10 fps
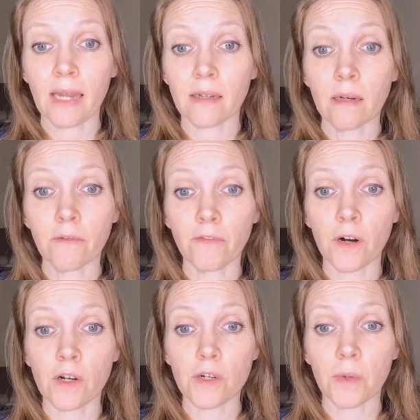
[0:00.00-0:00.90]
and
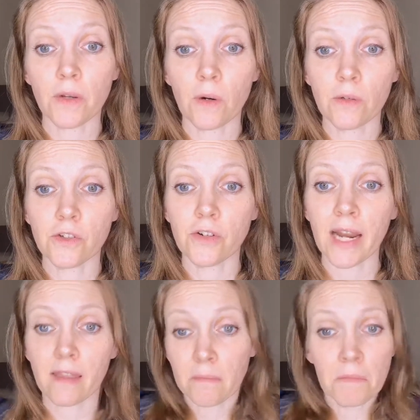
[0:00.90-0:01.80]
furnished with your old
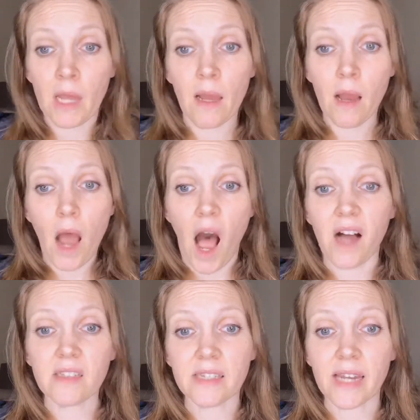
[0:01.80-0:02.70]
strength,
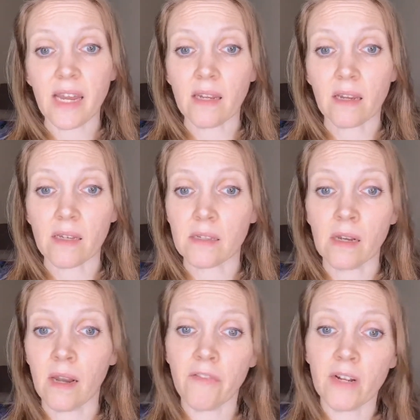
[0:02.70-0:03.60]
I'll stay, cousin,
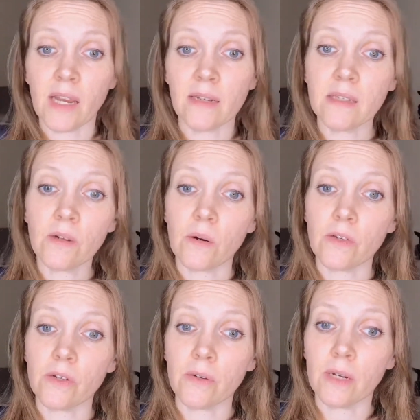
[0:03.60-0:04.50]
and every day
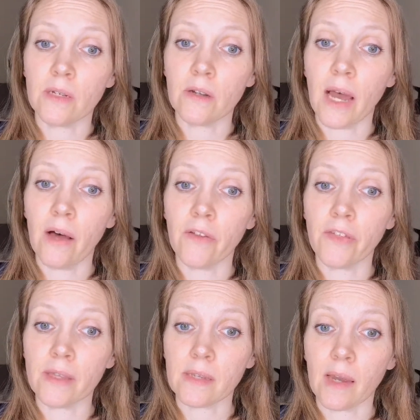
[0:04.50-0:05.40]
discourse you into health
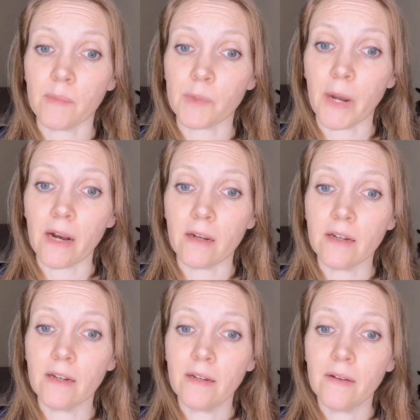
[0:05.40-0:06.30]
as I am spared.
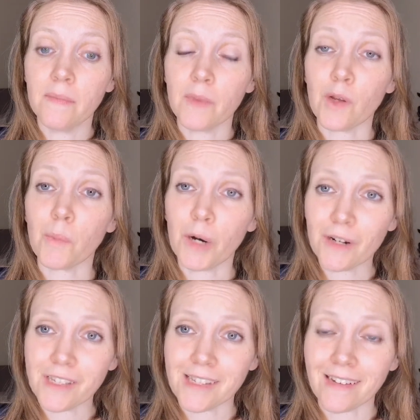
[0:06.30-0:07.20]
Your
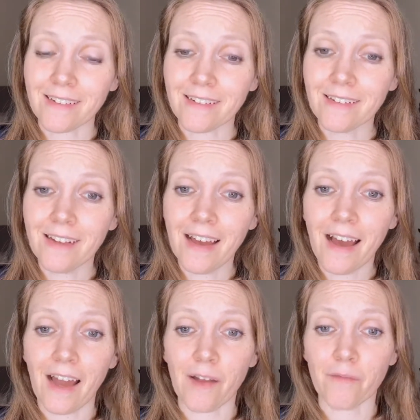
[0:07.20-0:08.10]
person
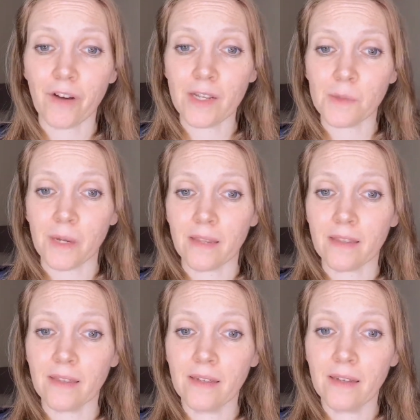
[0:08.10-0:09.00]
I am friends
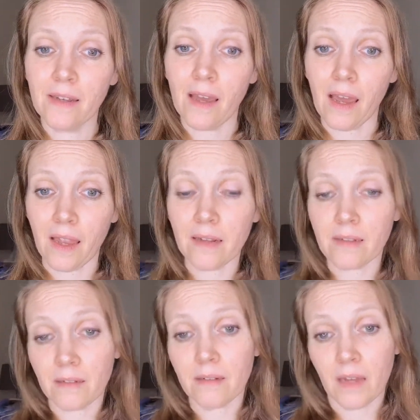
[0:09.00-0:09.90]
with, and
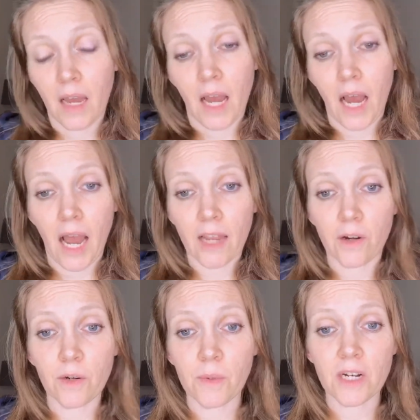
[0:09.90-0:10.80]
I
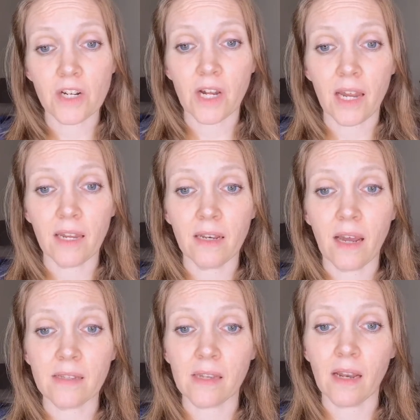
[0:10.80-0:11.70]
could wish I had
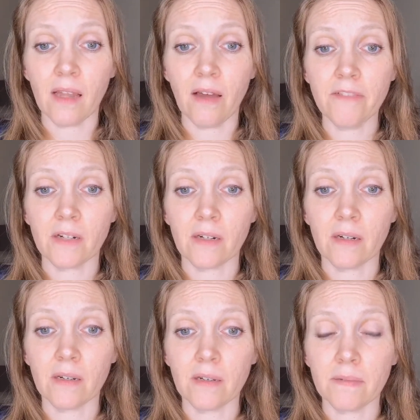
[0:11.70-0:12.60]
not said I loved her,
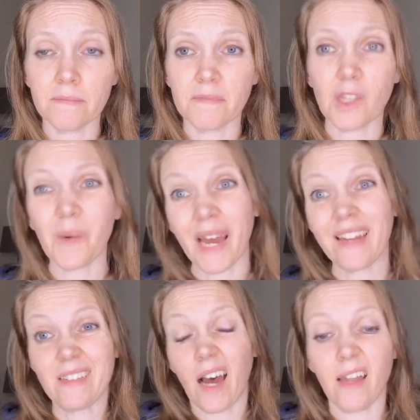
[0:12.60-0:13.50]
though I had
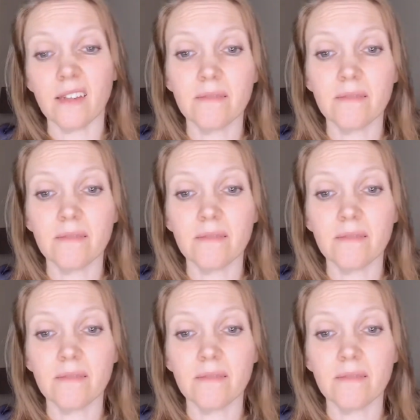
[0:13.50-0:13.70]
died.